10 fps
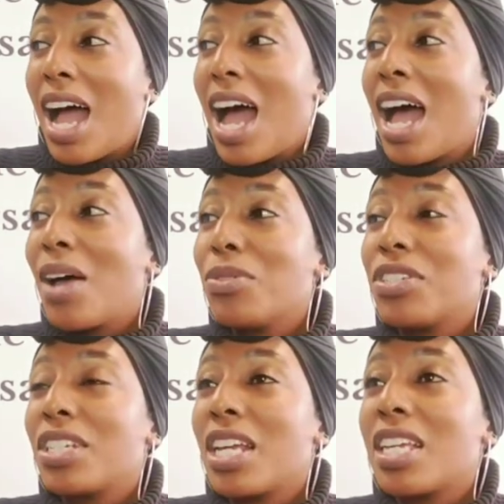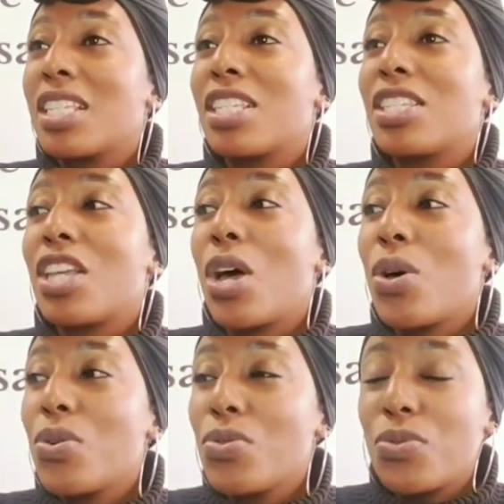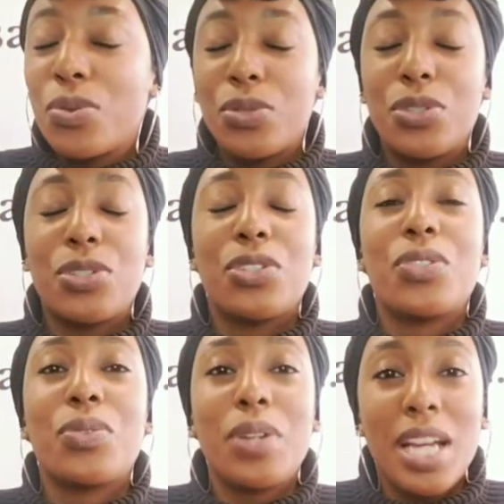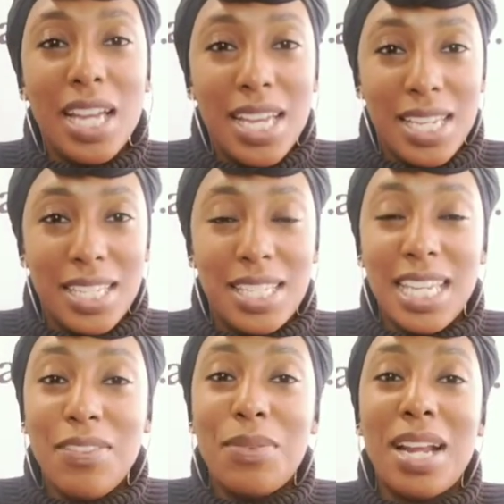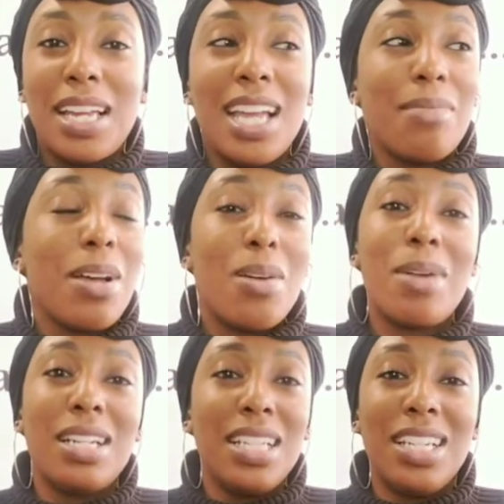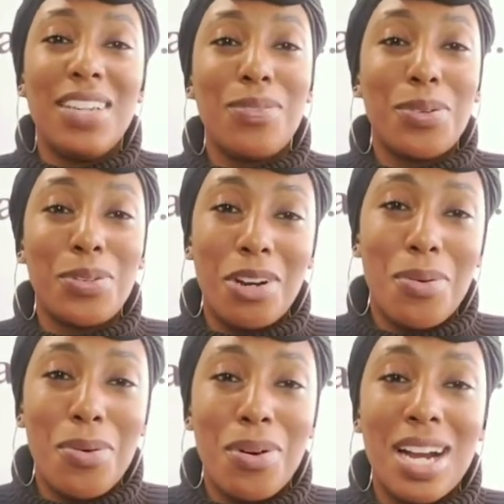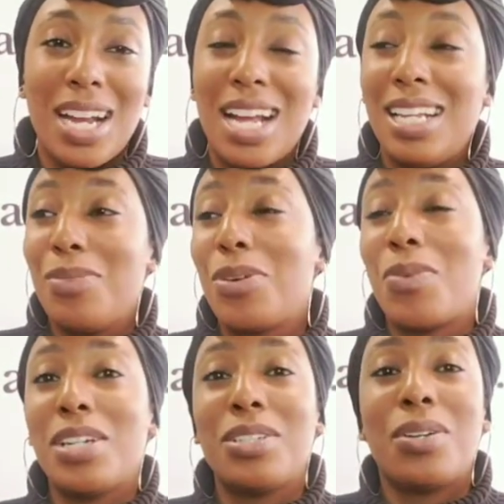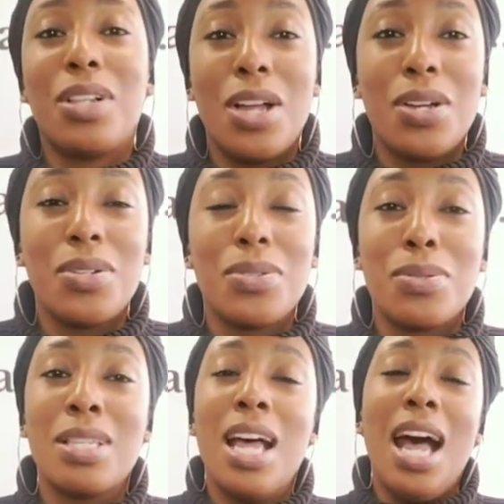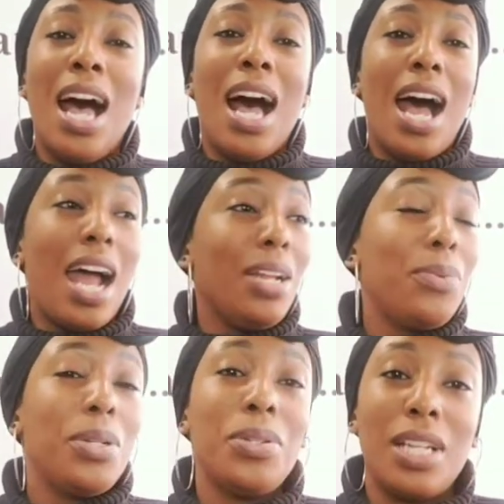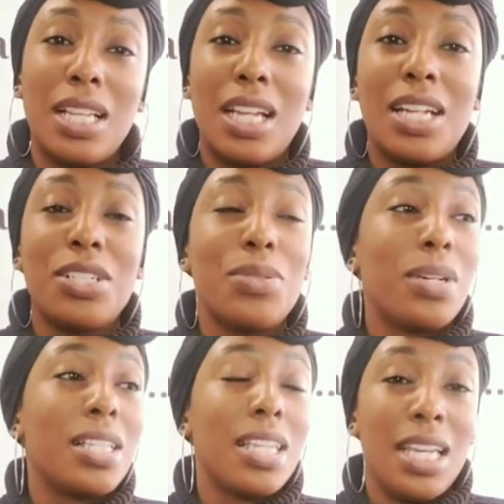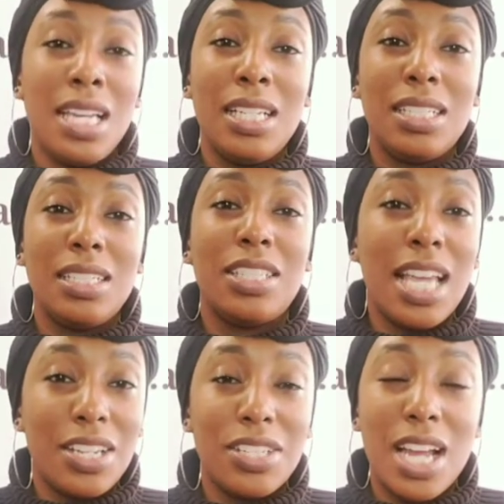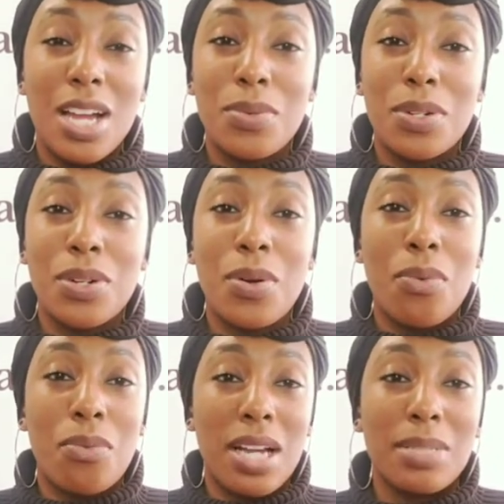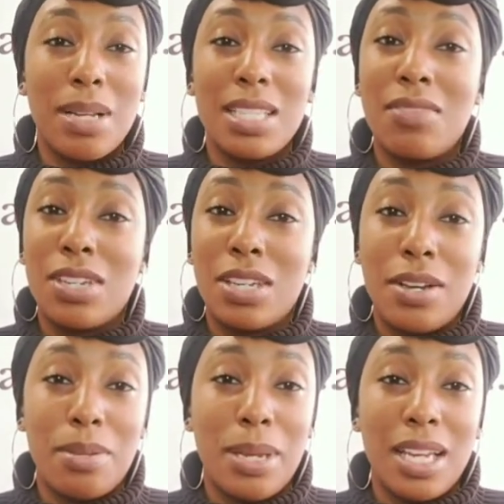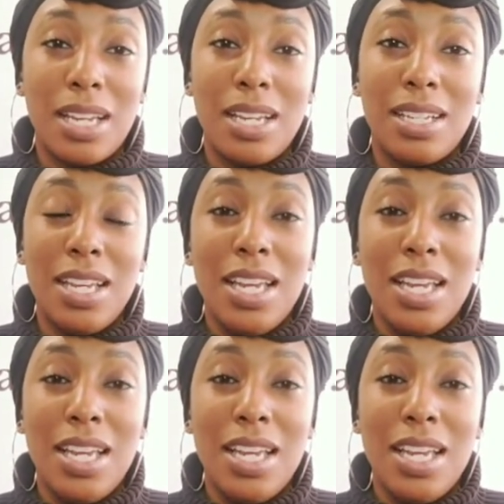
I was just so stressed. Even when I came home, I didn't even want to record. I didn't want to wash no clothes. I didn't want to do nothing. I just wanted to take a shower, watch my TV, and go to bed.